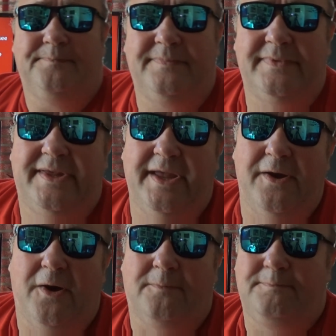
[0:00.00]
you
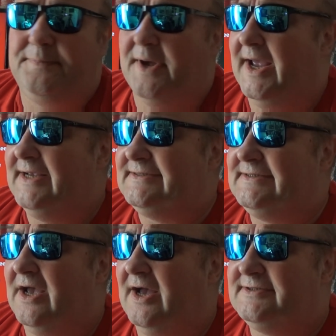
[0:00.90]
know, but
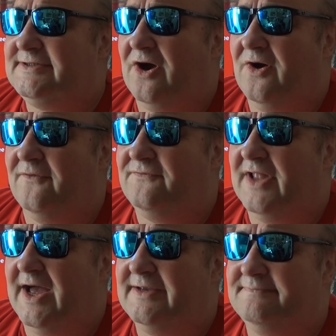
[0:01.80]
it's uh, sort of
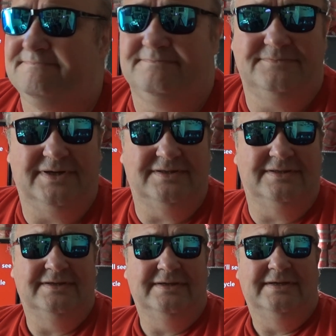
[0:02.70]
like, well,